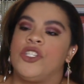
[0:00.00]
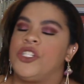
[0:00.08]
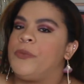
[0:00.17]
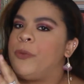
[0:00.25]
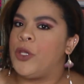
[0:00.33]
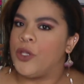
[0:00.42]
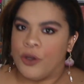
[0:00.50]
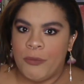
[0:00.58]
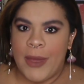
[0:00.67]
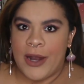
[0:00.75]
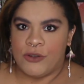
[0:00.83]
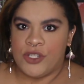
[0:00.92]
just pure
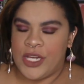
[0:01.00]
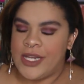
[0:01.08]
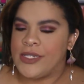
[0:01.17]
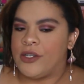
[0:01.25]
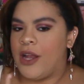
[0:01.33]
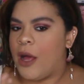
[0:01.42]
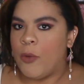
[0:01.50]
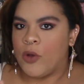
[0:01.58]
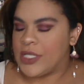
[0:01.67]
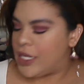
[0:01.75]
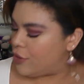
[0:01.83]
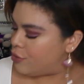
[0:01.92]
metal shades. They're not
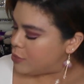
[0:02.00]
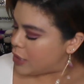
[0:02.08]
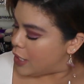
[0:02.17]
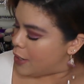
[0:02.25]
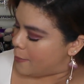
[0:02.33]
multi-chromes,